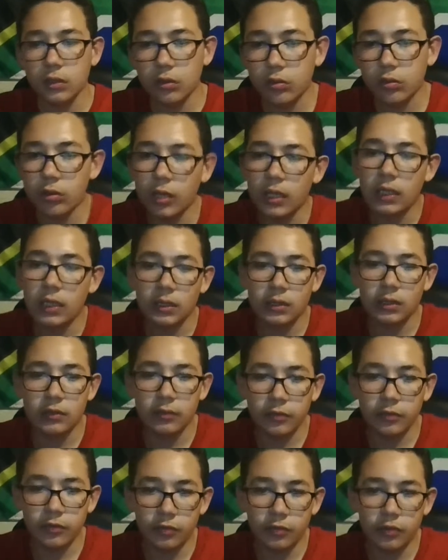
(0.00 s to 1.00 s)
well
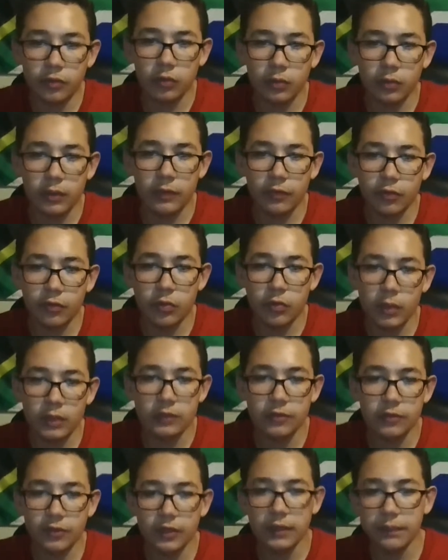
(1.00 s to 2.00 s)
for a win for
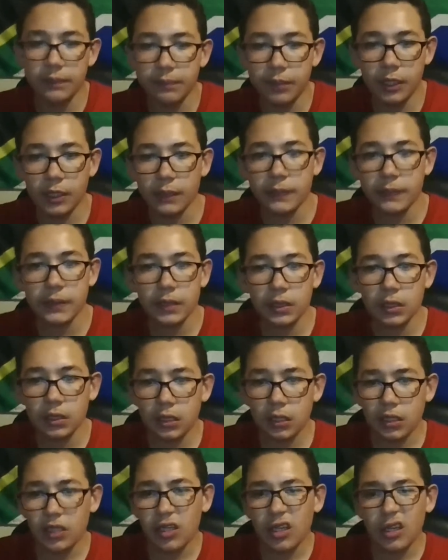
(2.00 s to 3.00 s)
Watford, but
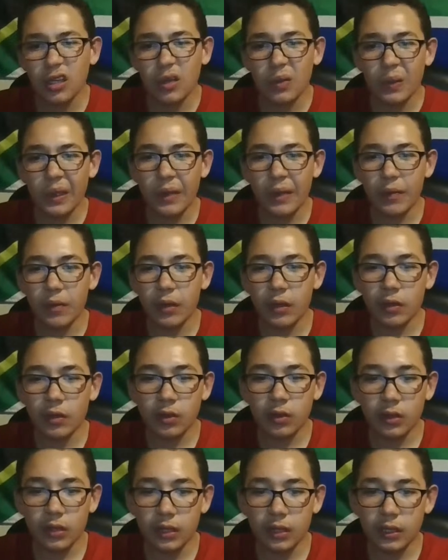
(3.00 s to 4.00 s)
away
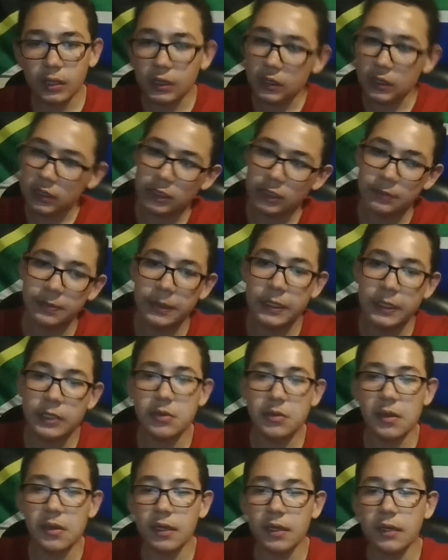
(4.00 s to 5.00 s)
record
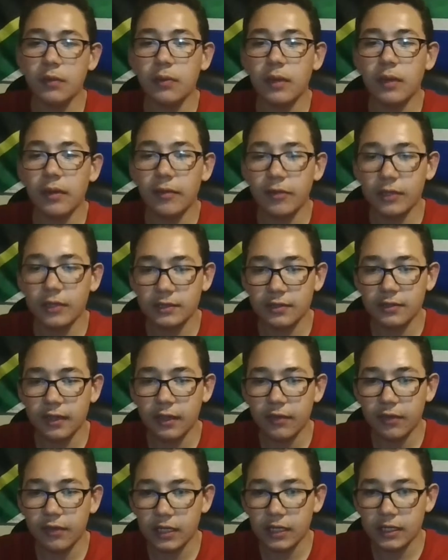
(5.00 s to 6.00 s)
speaks well in Watford's
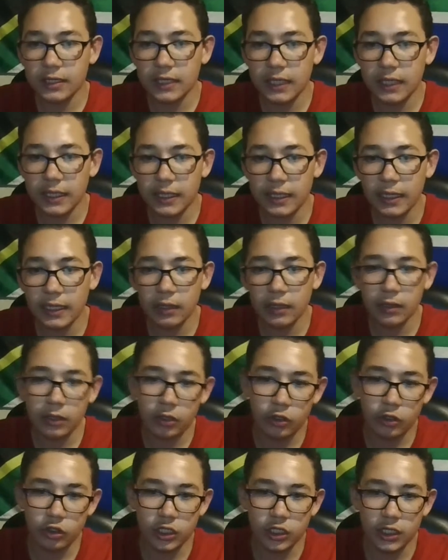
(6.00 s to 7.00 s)
favour. I say that
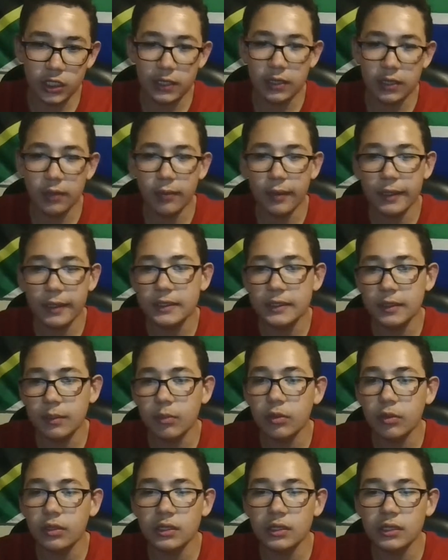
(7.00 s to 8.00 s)
usually the away
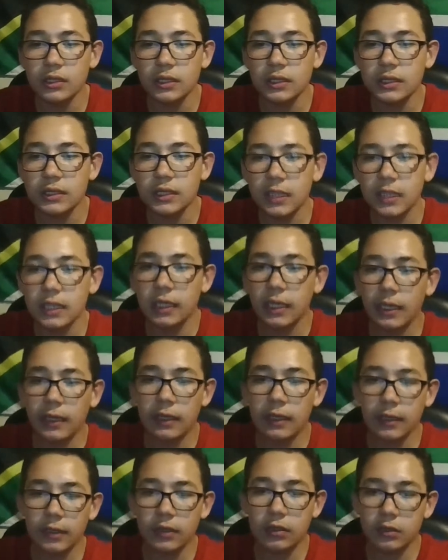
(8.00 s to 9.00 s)
team won this,
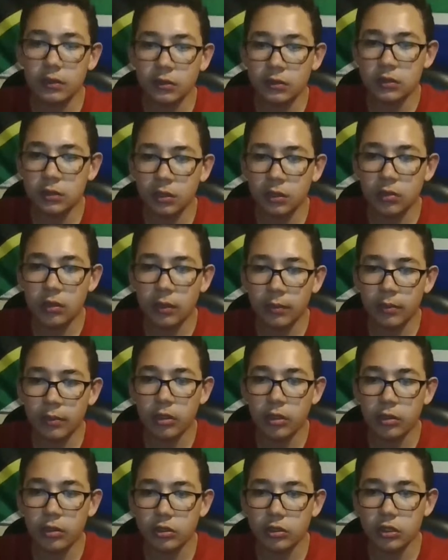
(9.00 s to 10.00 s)
and so I'm
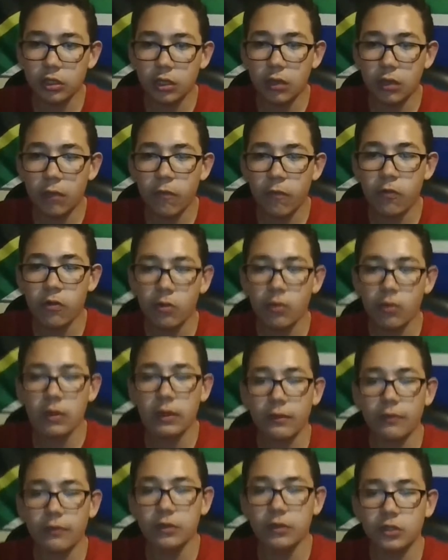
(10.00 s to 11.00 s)
going to go for
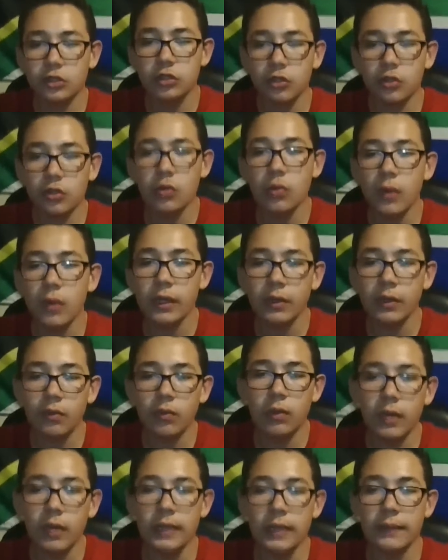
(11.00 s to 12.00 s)
Watford 2-1
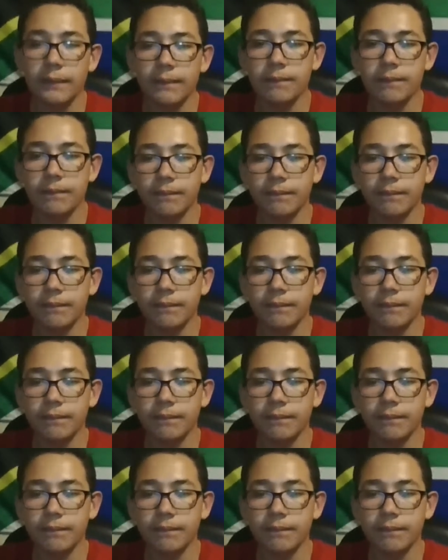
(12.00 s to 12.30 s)
win.